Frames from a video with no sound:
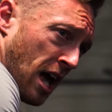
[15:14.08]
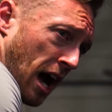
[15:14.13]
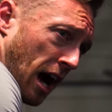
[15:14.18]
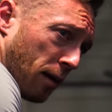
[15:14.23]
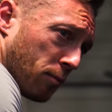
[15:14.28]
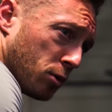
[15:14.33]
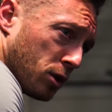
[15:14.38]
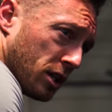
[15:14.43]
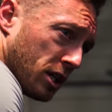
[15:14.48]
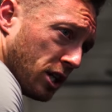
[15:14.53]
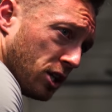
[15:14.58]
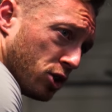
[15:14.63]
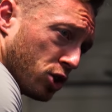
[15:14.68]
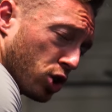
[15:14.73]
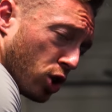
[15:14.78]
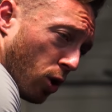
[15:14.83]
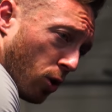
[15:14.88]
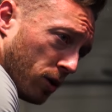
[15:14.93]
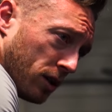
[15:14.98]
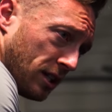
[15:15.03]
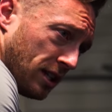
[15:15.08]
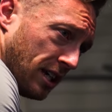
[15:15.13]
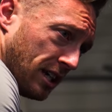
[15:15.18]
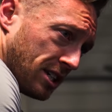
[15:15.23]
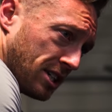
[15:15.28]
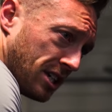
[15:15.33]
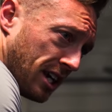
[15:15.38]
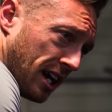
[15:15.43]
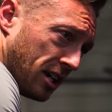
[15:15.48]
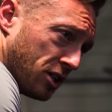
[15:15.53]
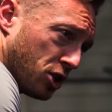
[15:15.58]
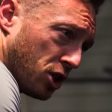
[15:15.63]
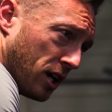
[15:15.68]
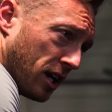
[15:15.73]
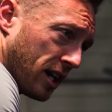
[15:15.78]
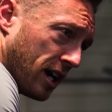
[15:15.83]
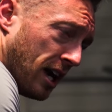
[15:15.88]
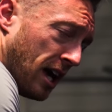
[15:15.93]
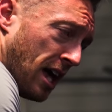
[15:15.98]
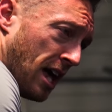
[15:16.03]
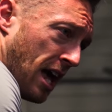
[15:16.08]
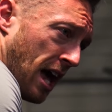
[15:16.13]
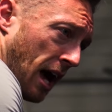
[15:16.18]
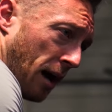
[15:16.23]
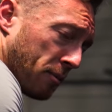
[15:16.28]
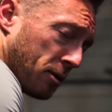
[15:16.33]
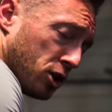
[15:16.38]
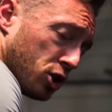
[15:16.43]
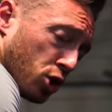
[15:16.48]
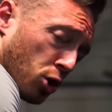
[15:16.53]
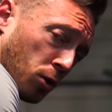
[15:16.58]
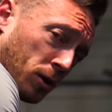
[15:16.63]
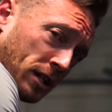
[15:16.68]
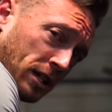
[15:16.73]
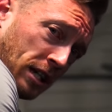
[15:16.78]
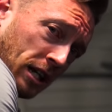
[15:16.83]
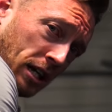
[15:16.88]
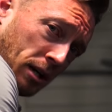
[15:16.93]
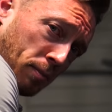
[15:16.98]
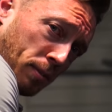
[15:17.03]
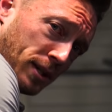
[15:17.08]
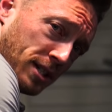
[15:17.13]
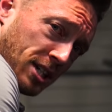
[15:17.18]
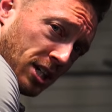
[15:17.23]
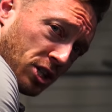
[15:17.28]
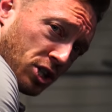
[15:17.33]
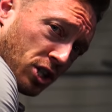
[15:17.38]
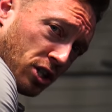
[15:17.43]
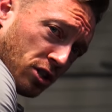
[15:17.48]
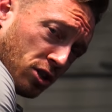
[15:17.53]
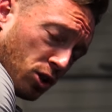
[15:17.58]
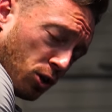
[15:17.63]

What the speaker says: I'm really controlling the eccentric. I'm controlling knee position